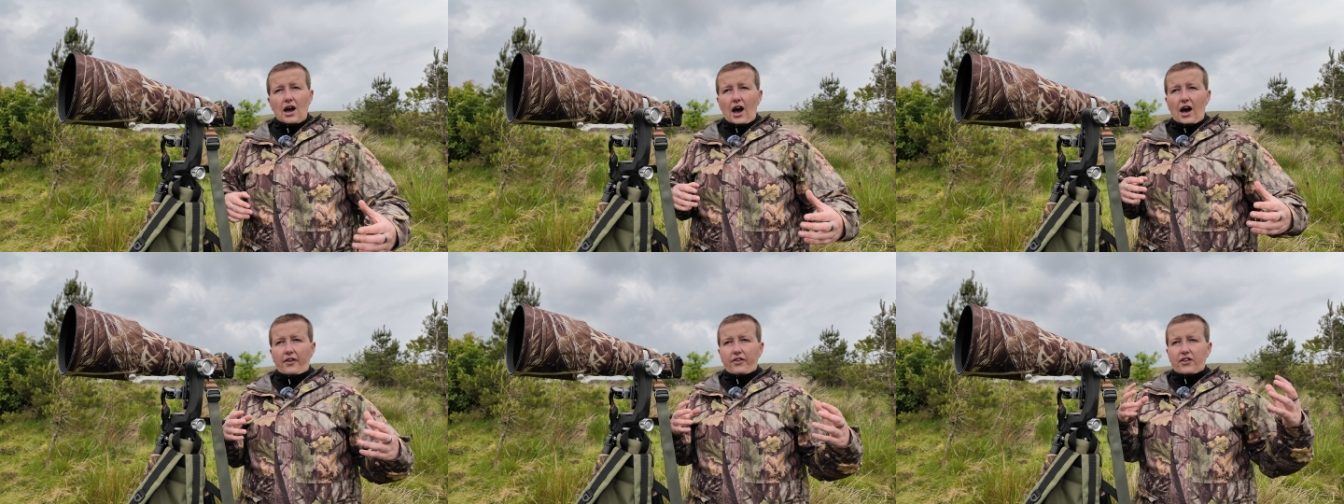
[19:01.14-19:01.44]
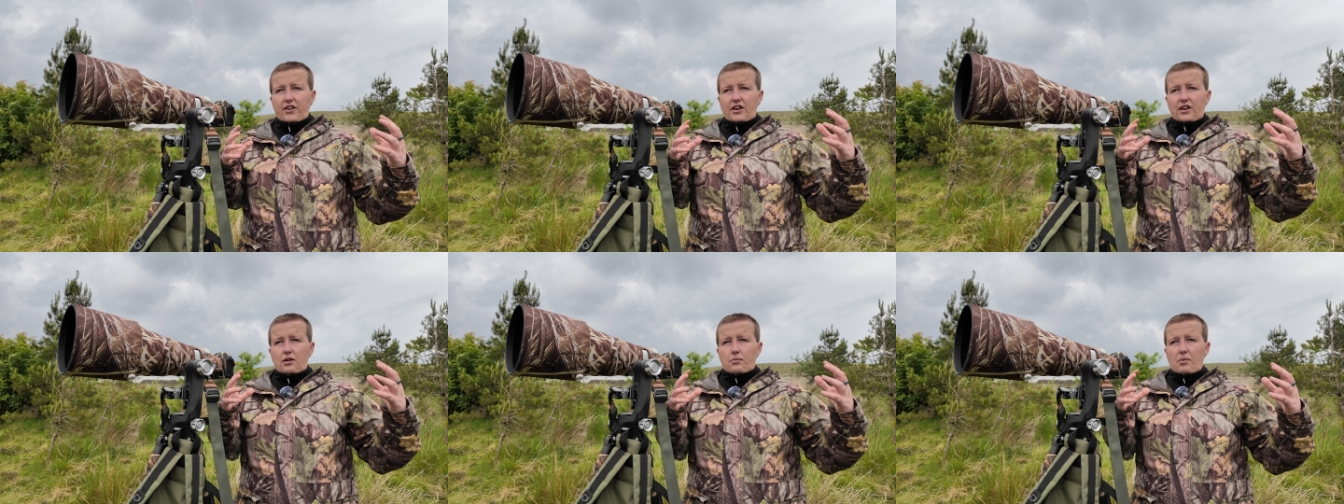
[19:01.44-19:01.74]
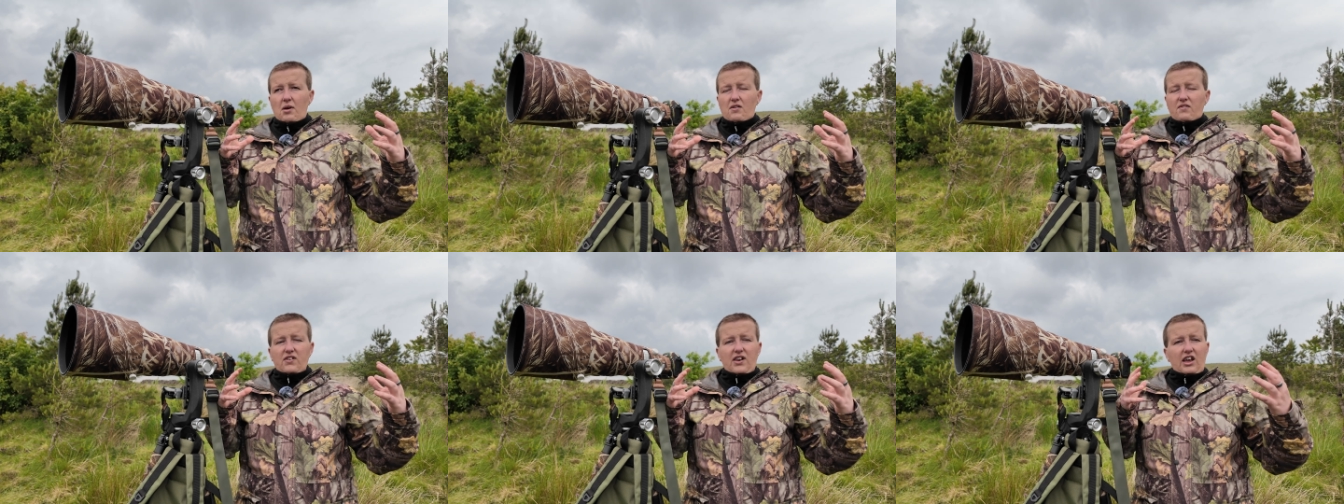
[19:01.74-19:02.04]
and they did a
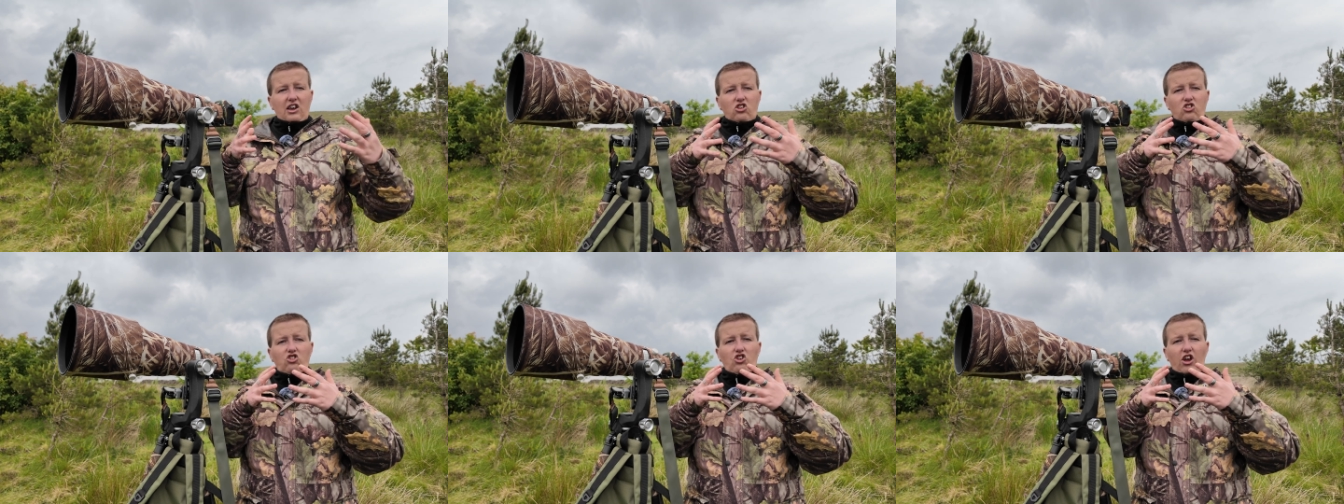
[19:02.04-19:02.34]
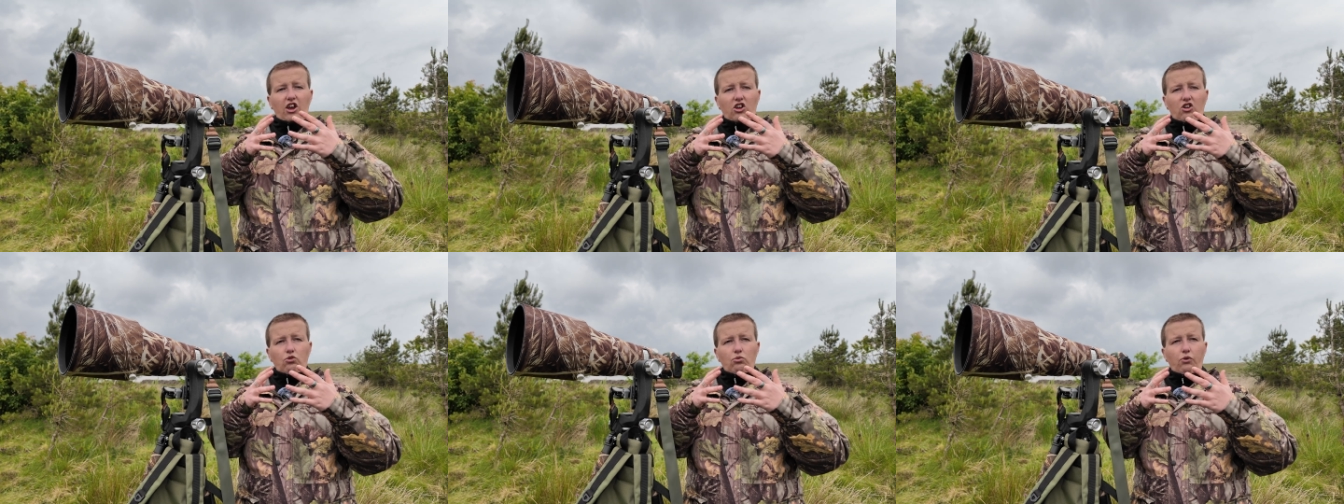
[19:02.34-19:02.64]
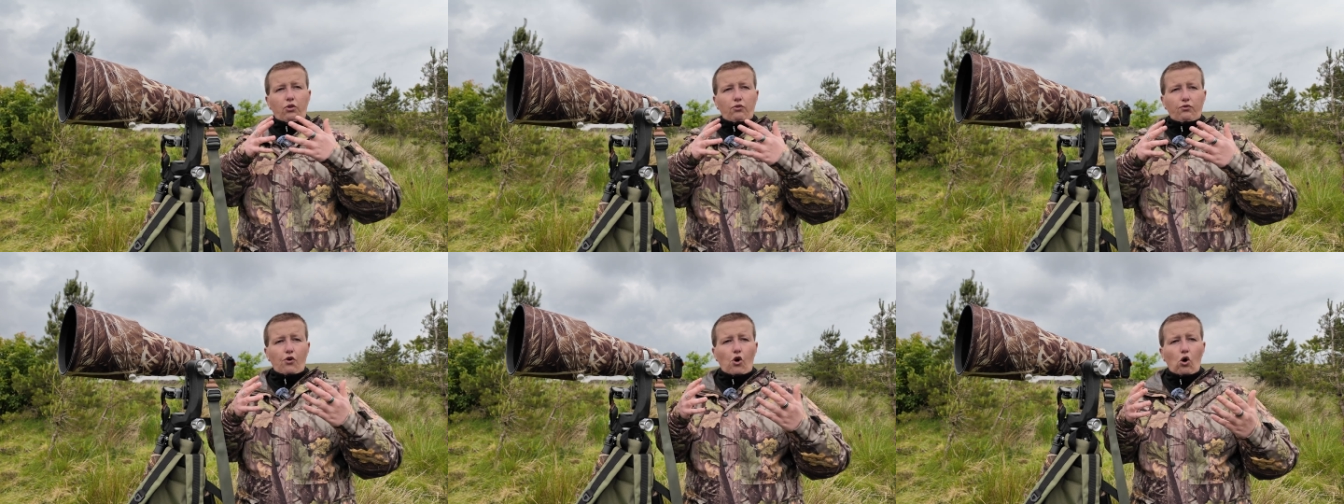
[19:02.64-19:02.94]
bit of an exchange
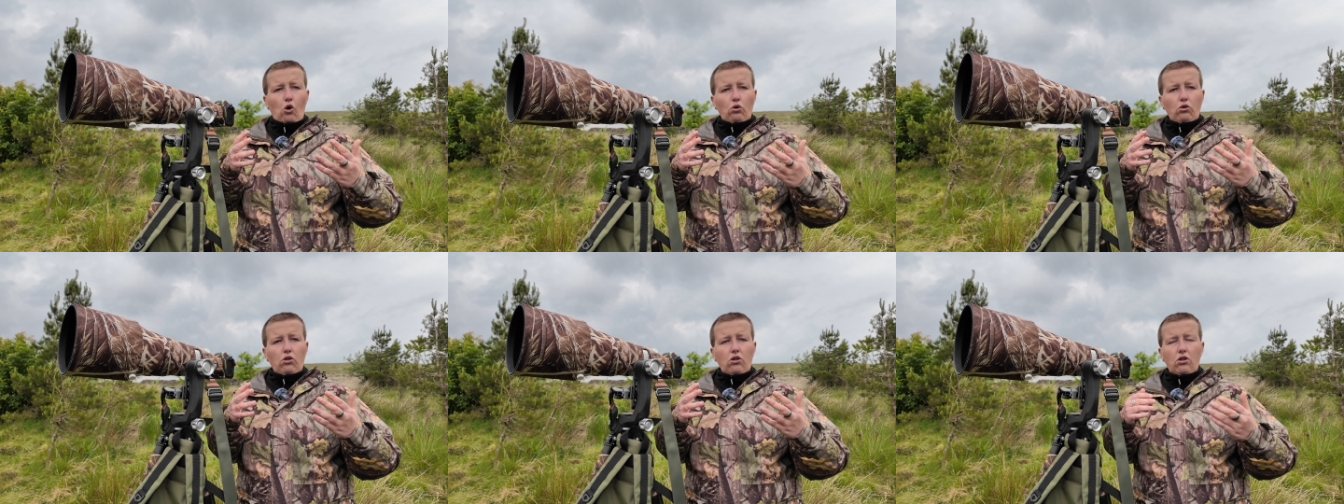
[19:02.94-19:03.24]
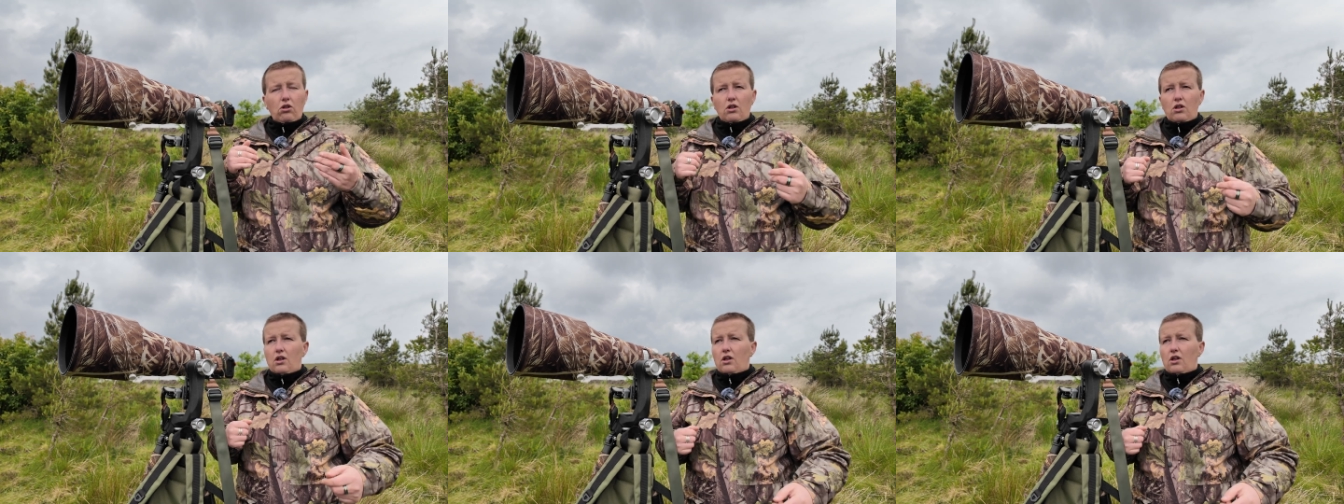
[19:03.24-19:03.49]
with the vole.